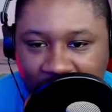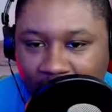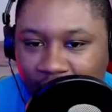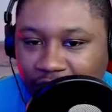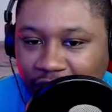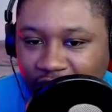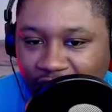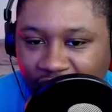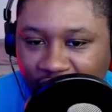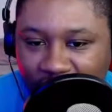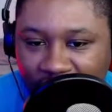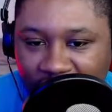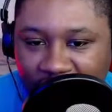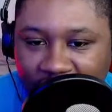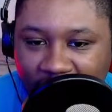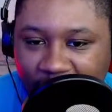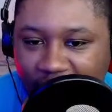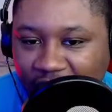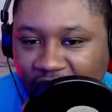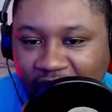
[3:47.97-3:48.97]
provoke,
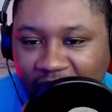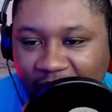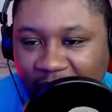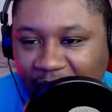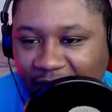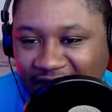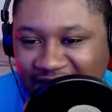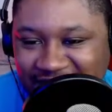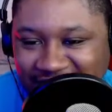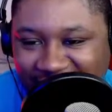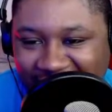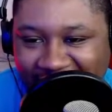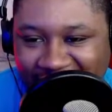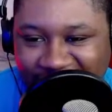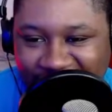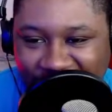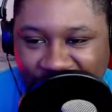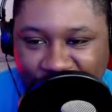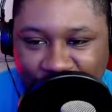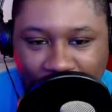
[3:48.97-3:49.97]
but my stats
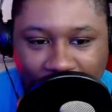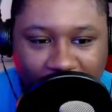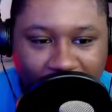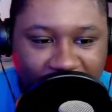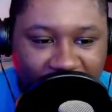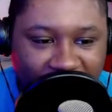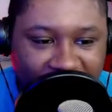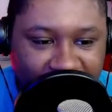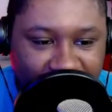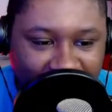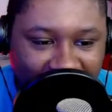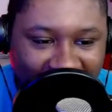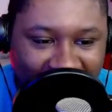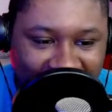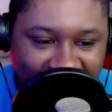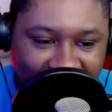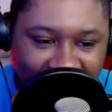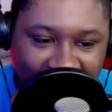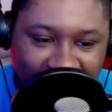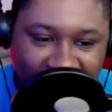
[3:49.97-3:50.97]
on her are pretty trash,
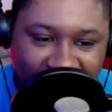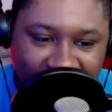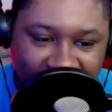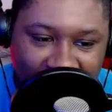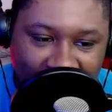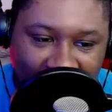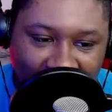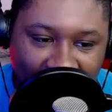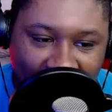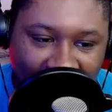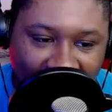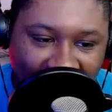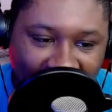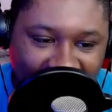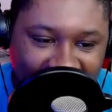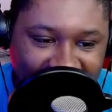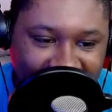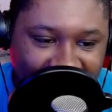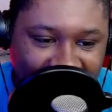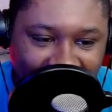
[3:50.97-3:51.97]
so I
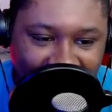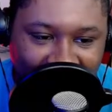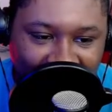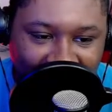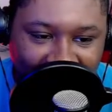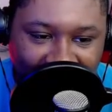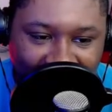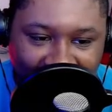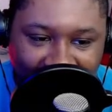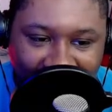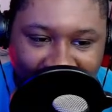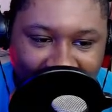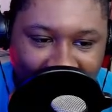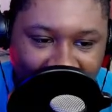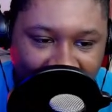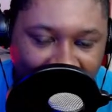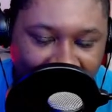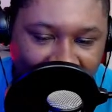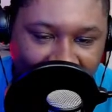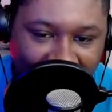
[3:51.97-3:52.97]
need to
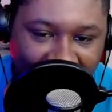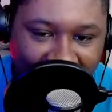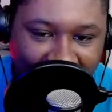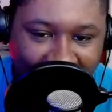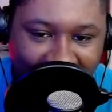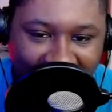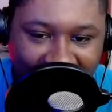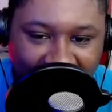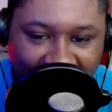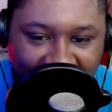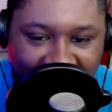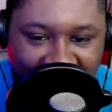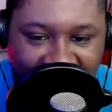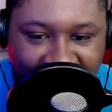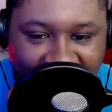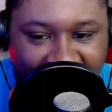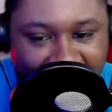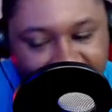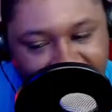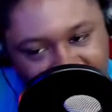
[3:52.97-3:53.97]
build her better in the
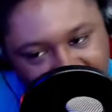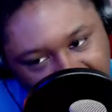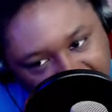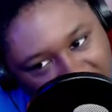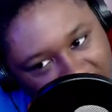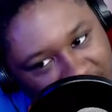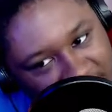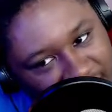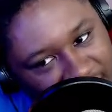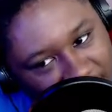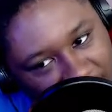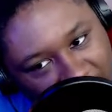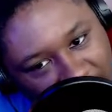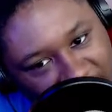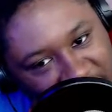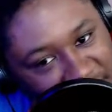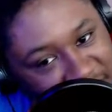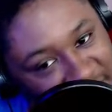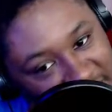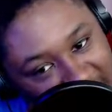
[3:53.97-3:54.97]
future for her to
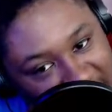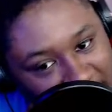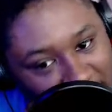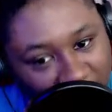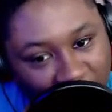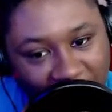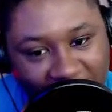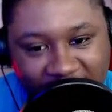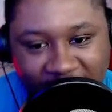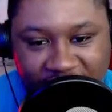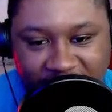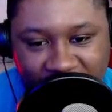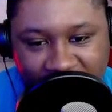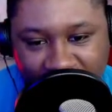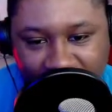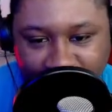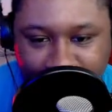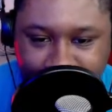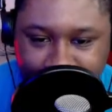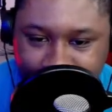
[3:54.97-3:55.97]
be more
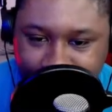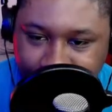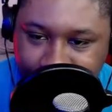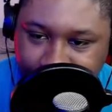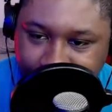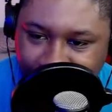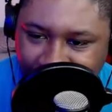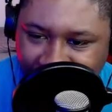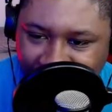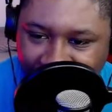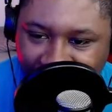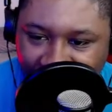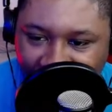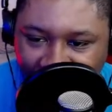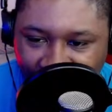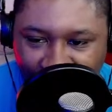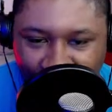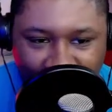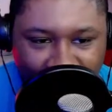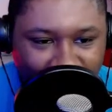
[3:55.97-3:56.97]
usable.
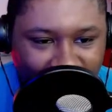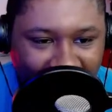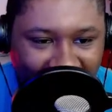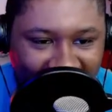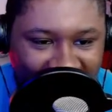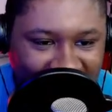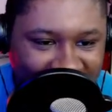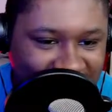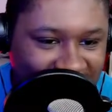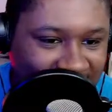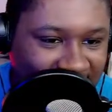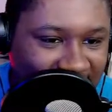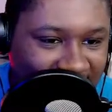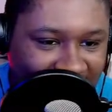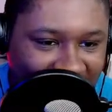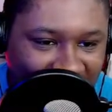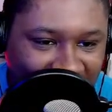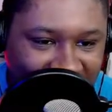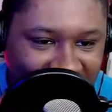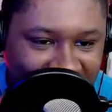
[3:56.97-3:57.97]
Rune-wise,
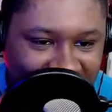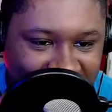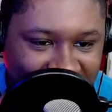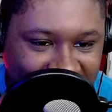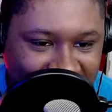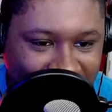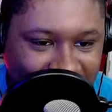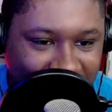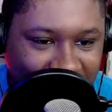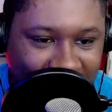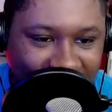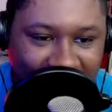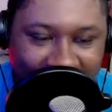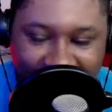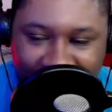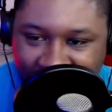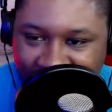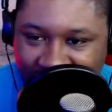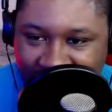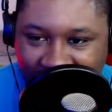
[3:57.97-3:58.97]
like I said,
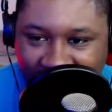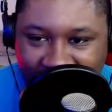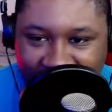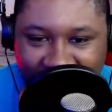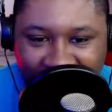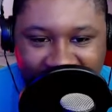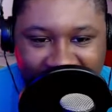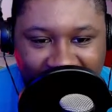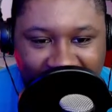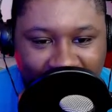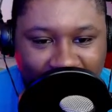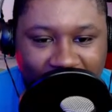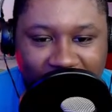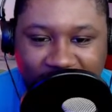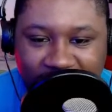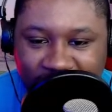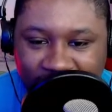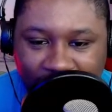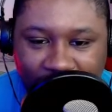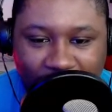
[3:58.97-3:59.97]
not ideal,
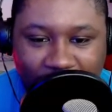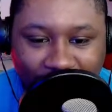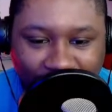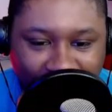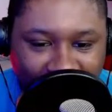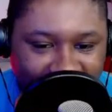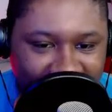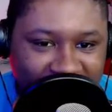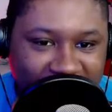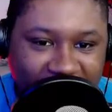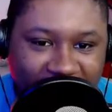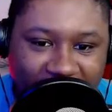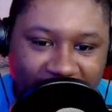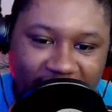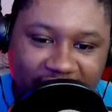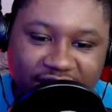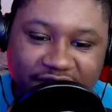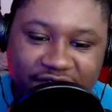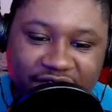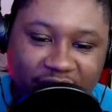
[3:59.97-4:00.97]
so we're just going to
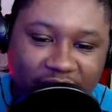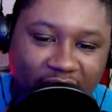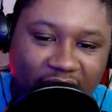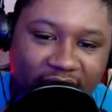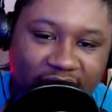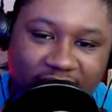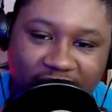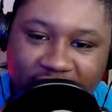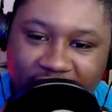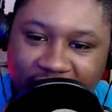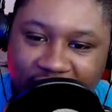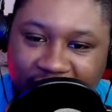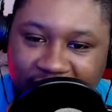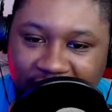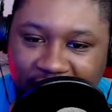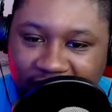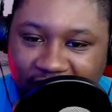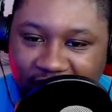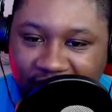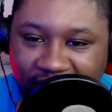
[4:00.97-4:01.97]
continue on.
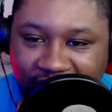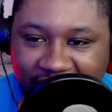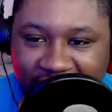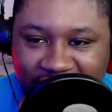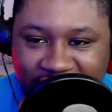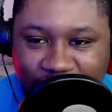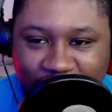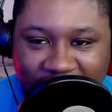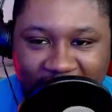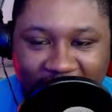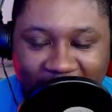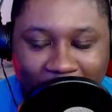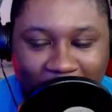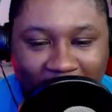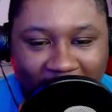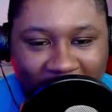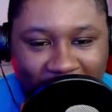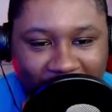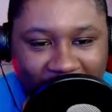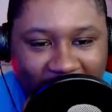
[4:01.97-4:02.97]
Next, we have
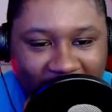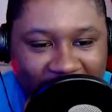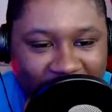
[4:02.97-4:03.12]
my Pride